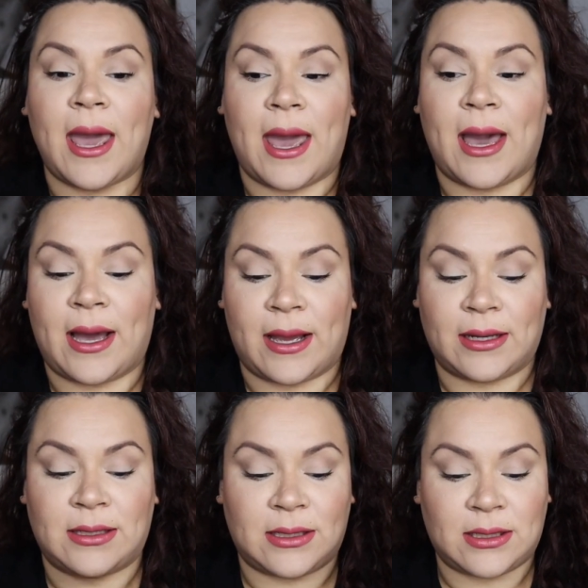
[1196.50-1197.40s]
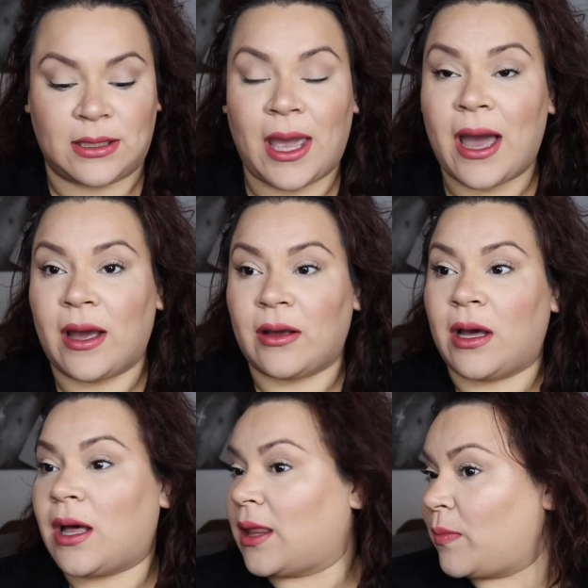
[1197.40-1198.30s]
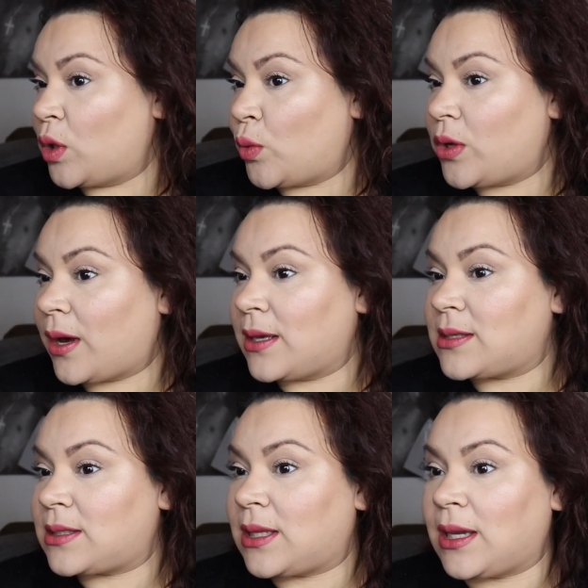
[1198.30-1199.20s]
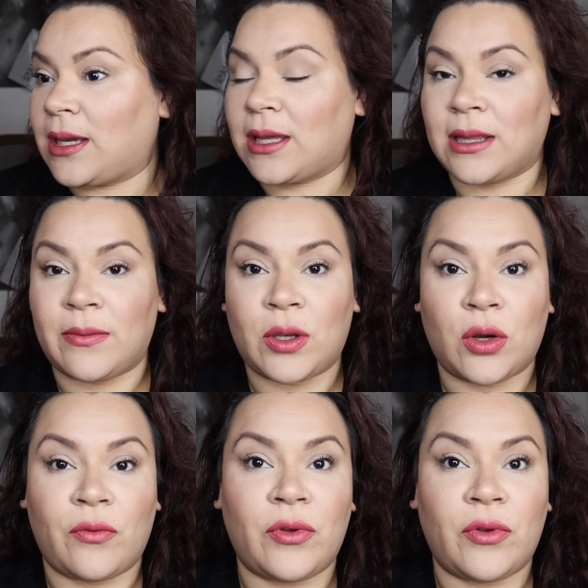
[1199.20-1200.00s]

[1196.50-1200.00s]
And yeah, let me know what you guys think. Let me know if